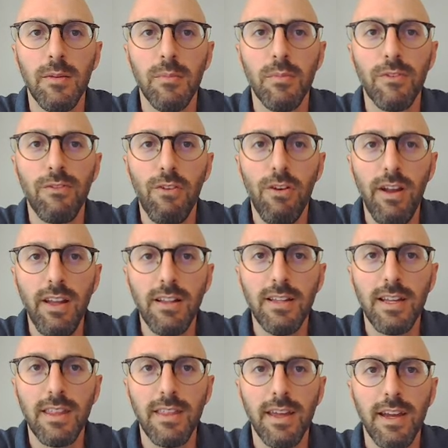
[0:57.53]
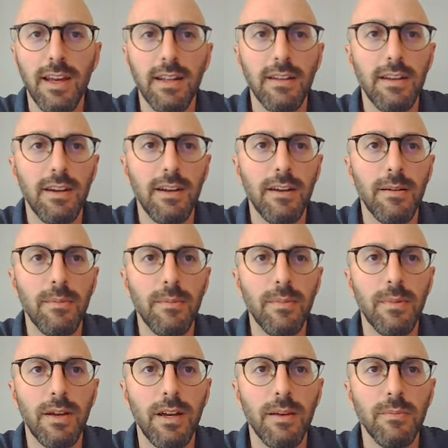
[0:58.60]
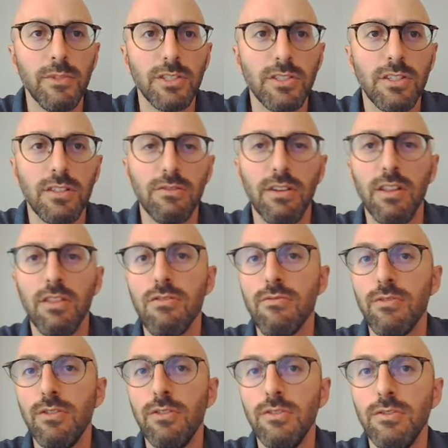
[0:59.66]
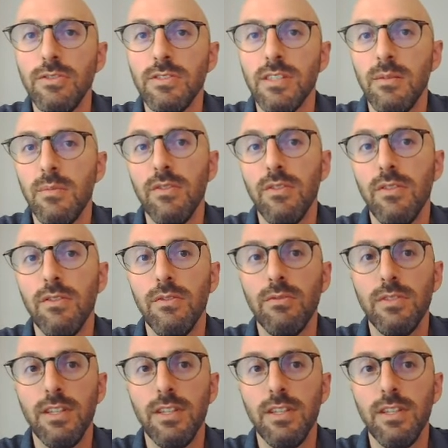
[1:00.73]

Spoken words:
before I click that, I'm just going to run through some of the